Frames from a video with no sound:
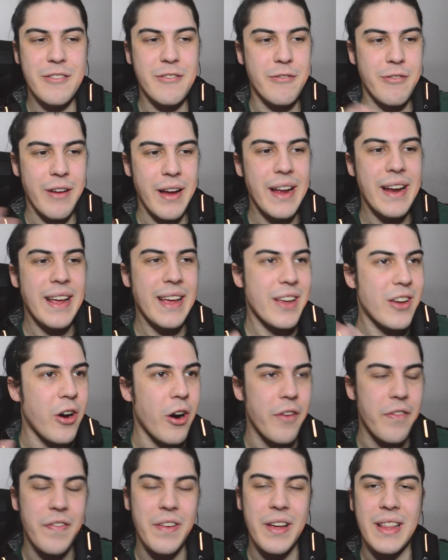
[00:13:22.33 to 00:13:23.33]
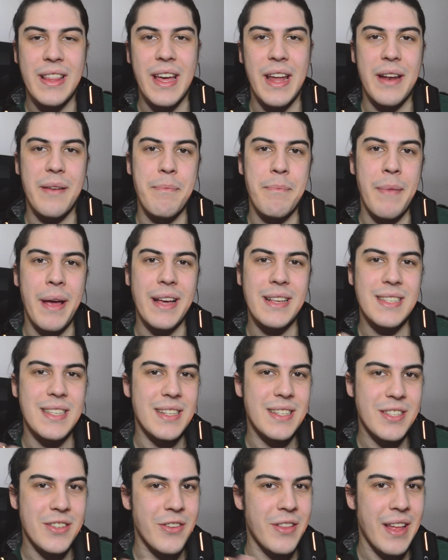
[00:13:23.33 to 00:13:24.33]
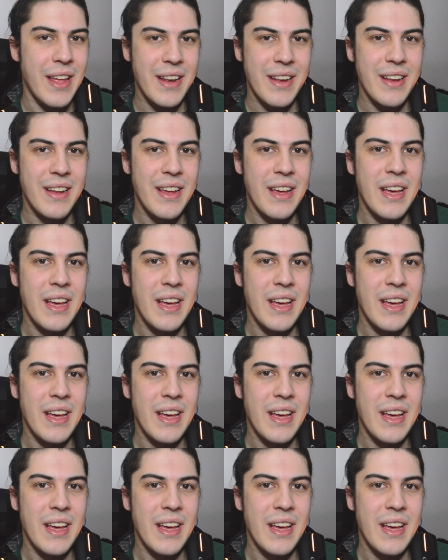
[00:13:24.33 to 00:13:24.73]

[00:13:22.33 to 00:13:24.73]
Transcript: creating coffee that makes it so that